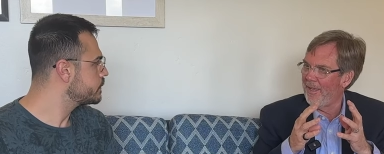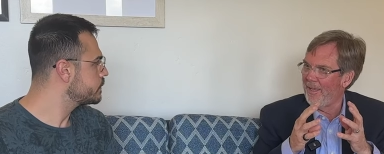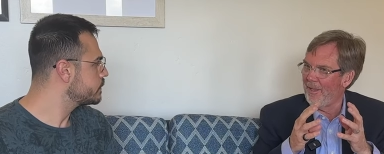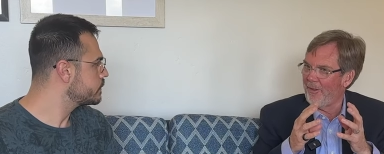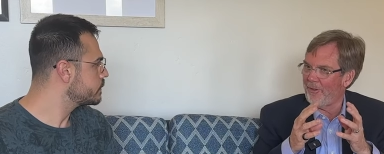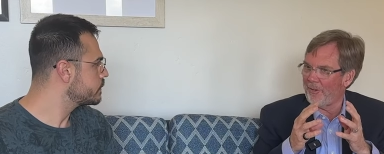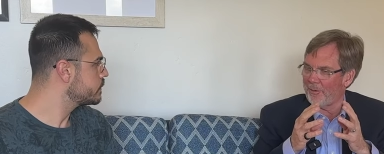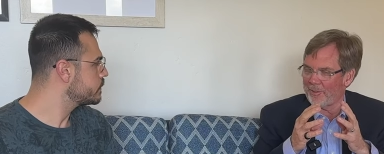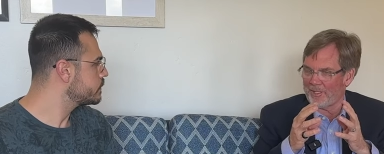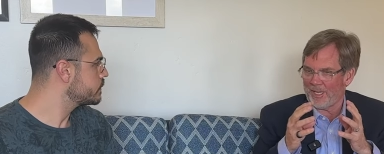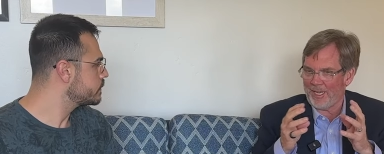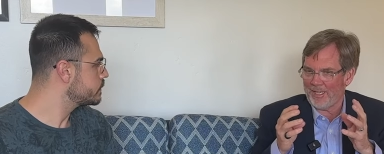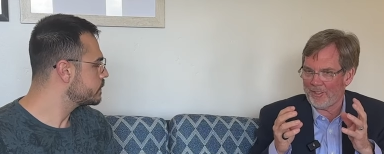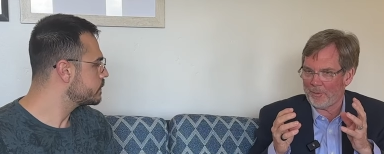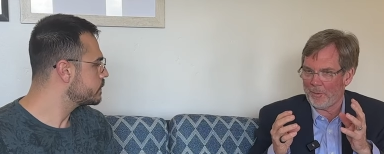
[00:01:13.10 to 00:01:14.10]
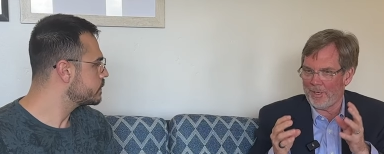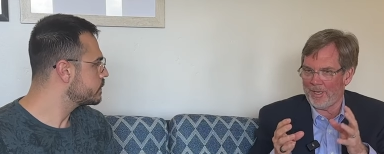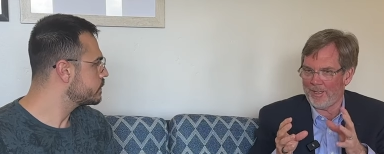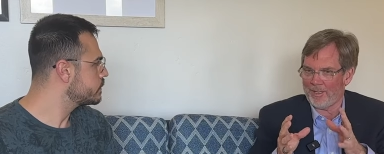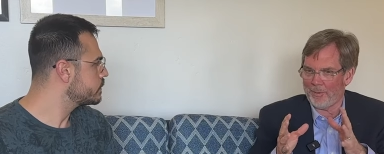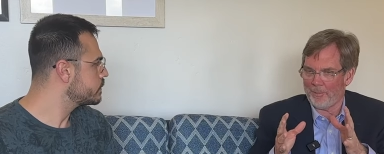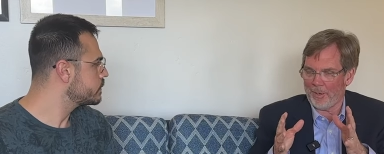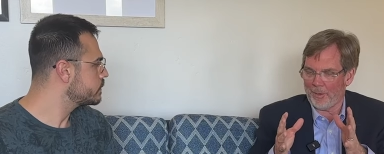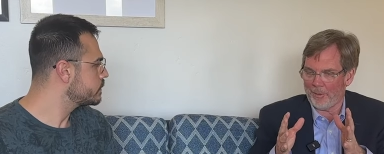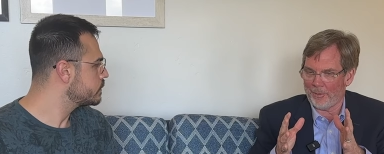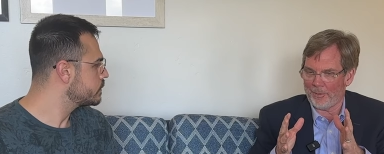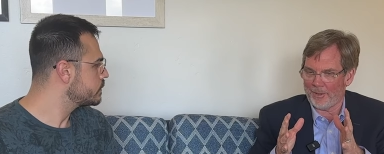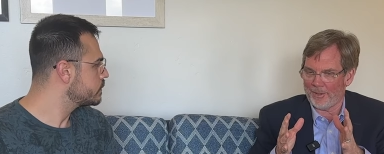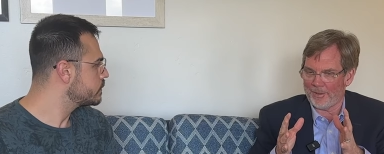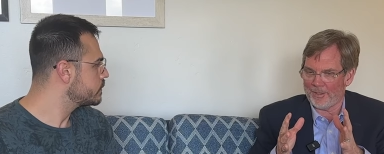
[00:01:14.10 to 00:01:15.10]
Speaker 1: So science went into both
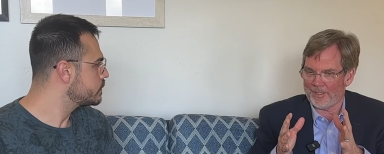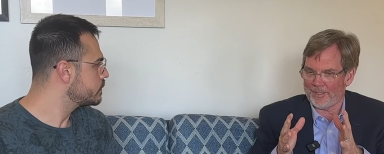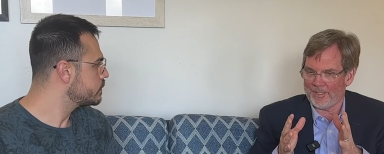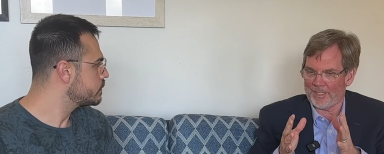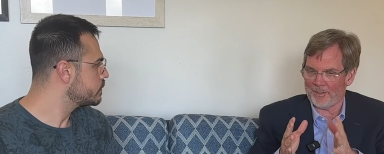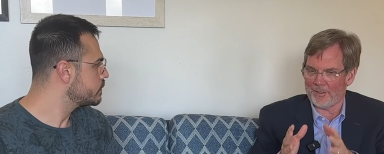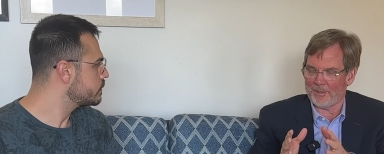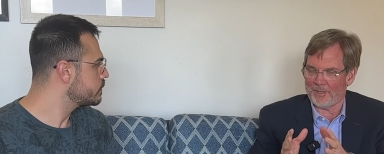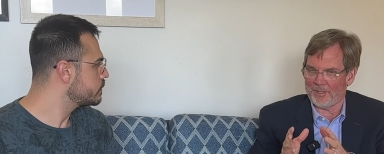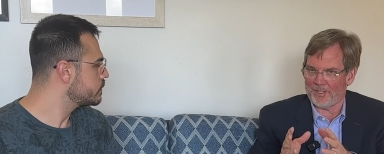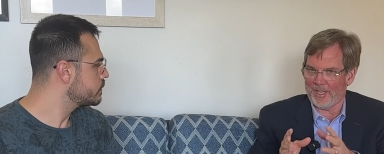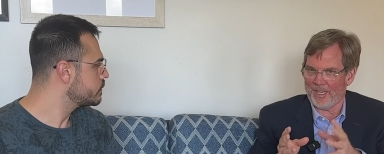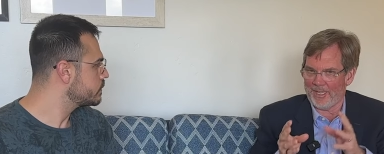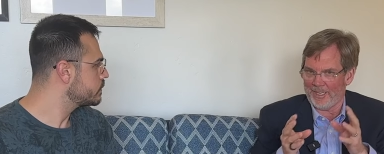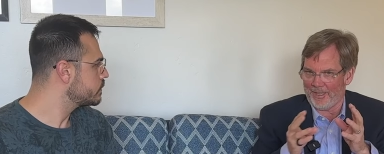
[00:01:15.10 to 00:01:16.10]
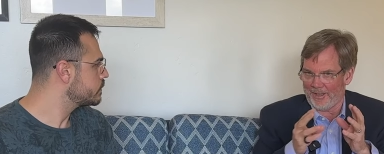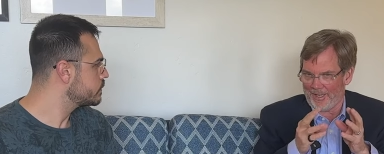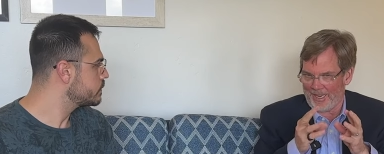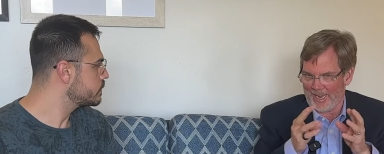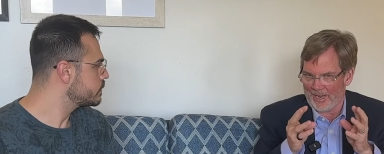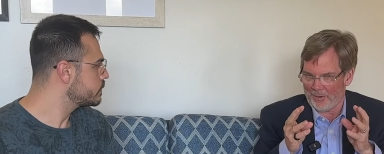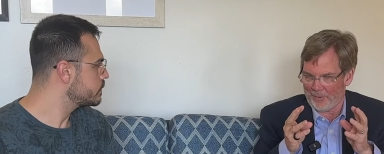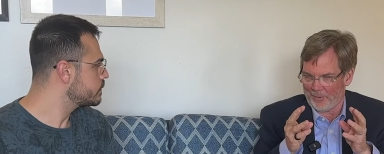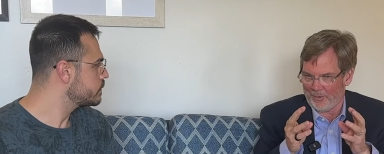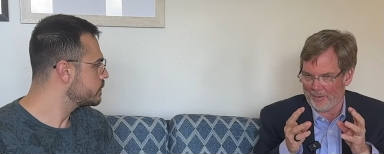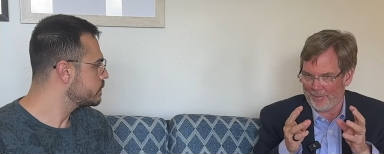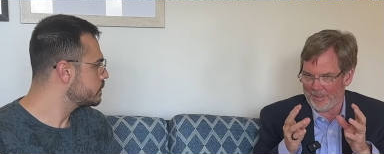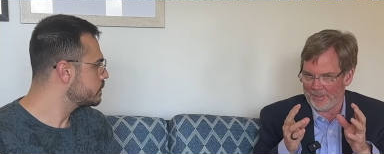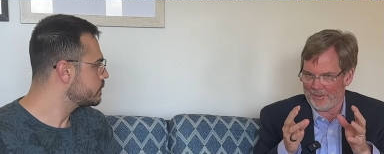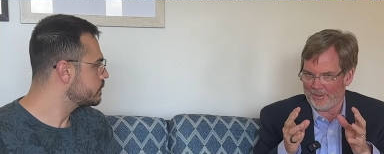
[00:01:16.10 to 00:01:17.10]
the sensor design and the algorithm
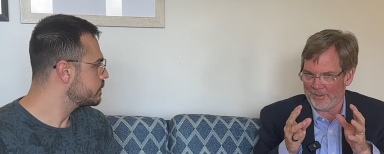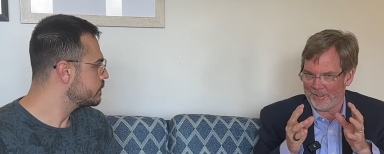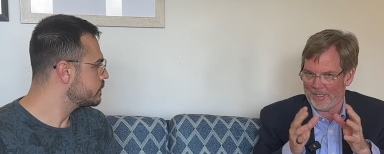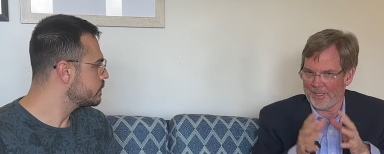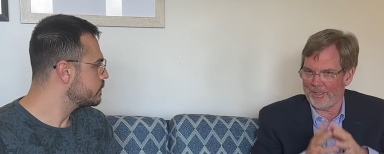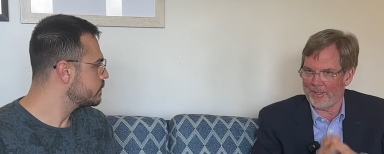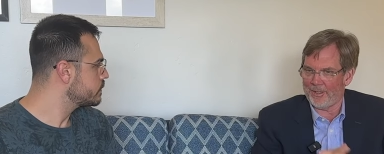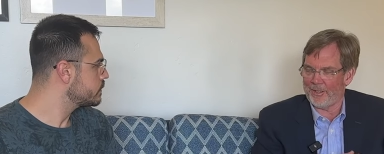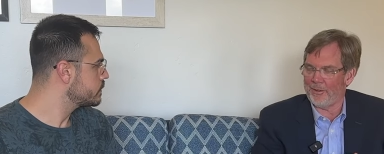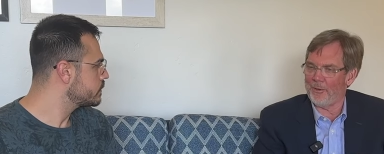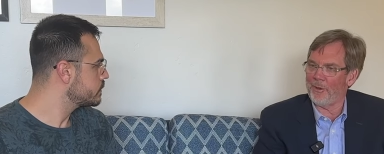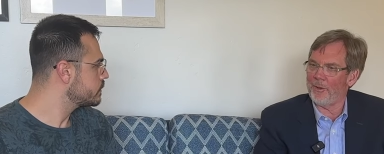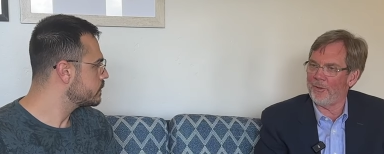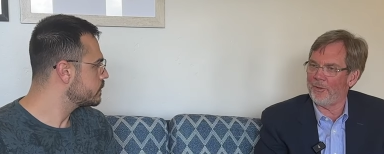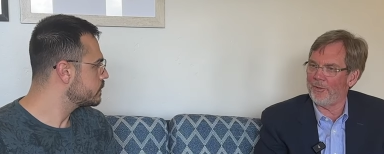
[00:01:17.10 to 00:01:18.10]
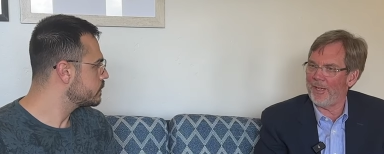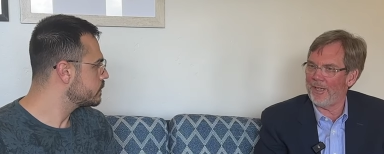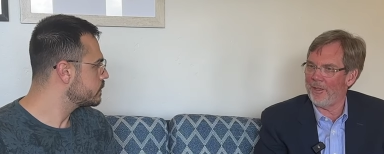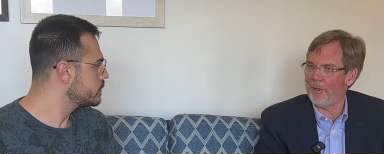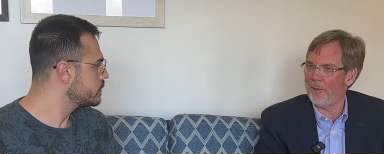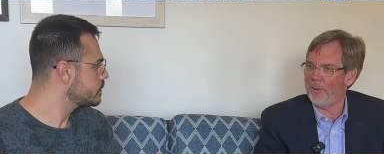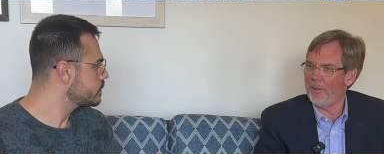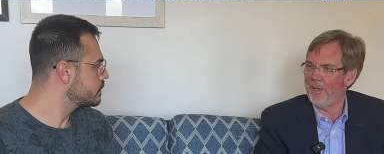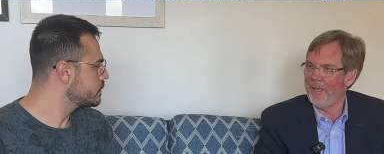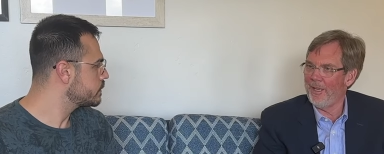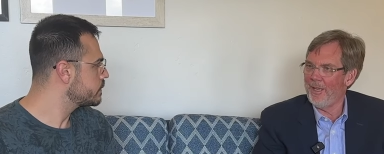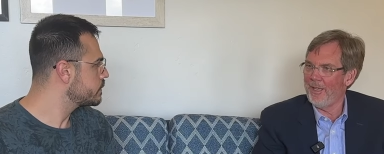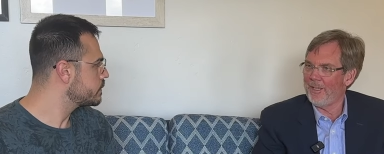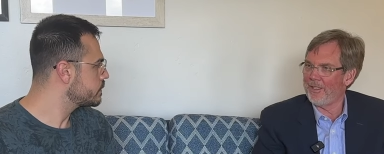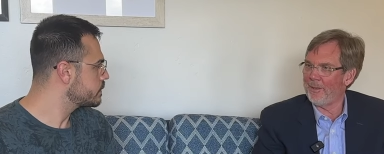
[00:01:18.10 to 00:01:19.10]
that turns it into the glucose value
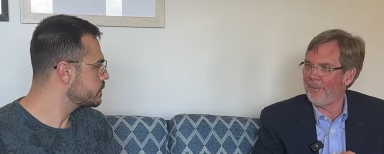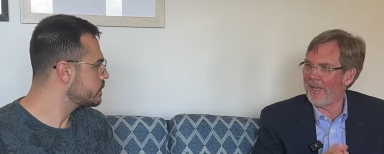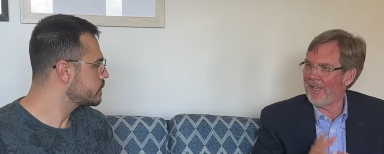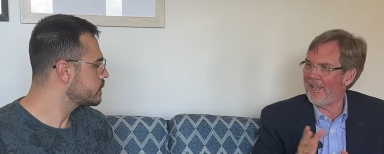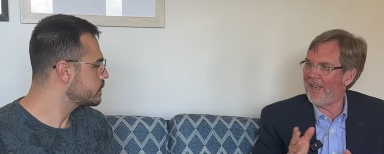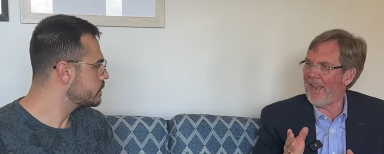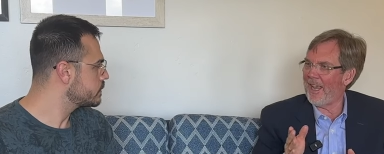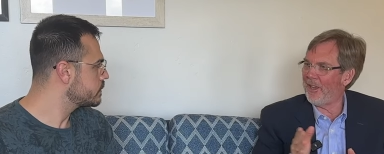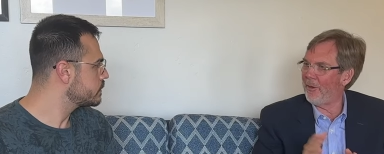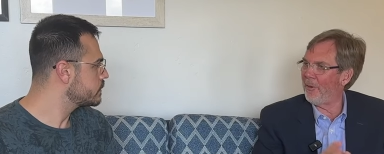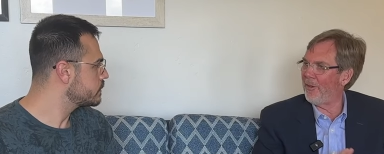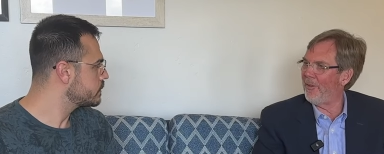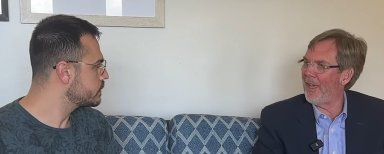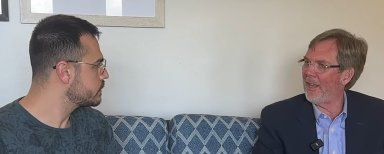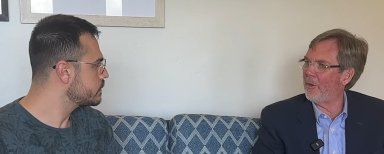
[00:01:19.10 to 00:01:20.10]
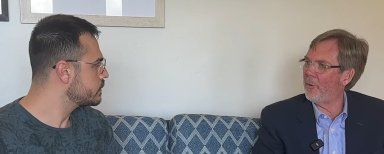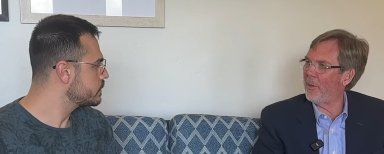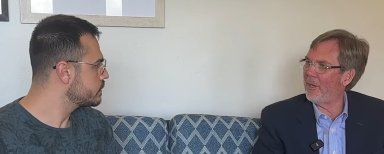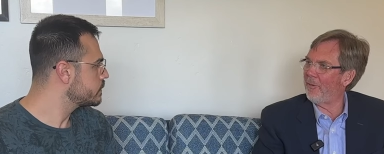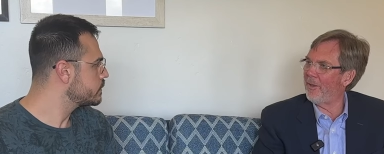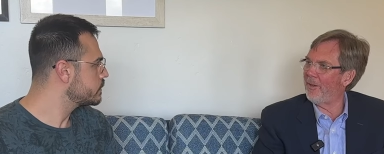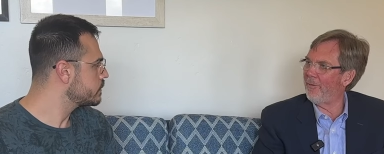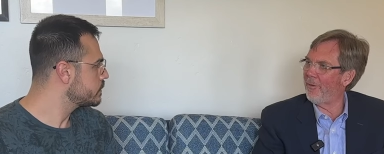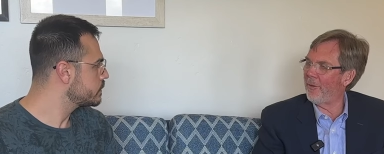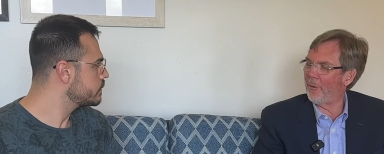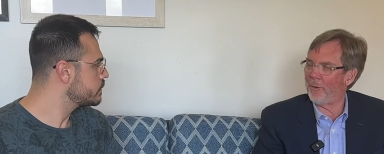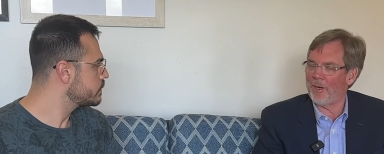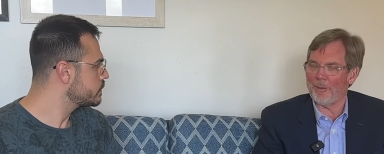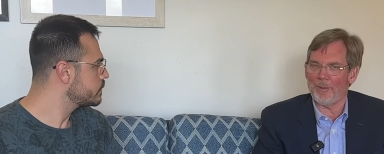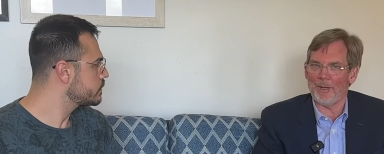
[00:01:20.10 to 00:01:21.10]
to make it accurate that quickly for the
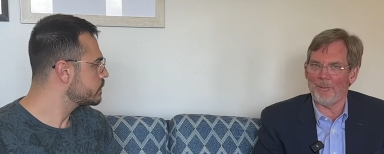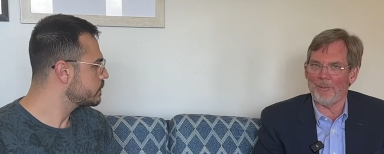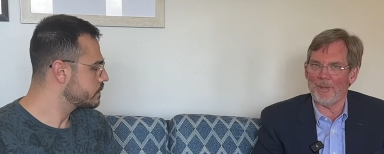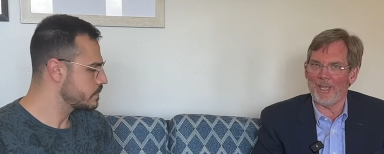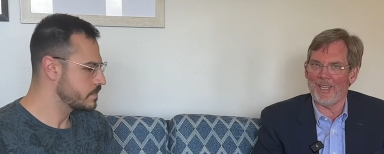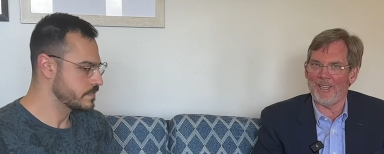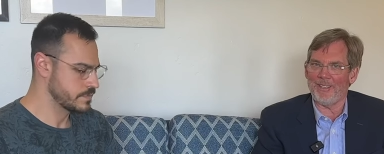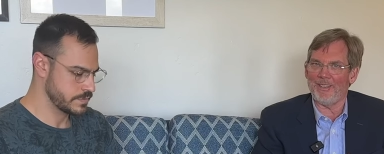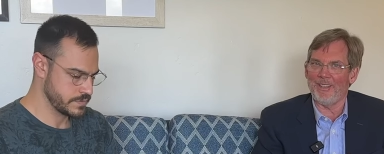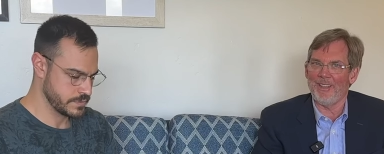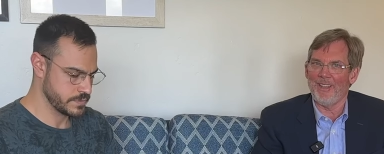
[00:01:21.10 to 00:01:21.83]
warm-up. And